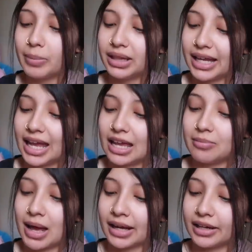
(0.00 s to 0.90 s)
but they
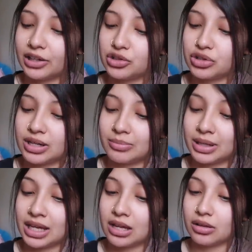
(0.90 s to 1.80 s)
came back
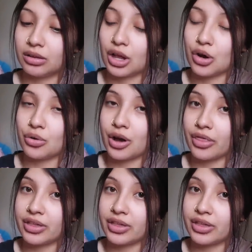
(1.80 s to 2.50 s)
extremely low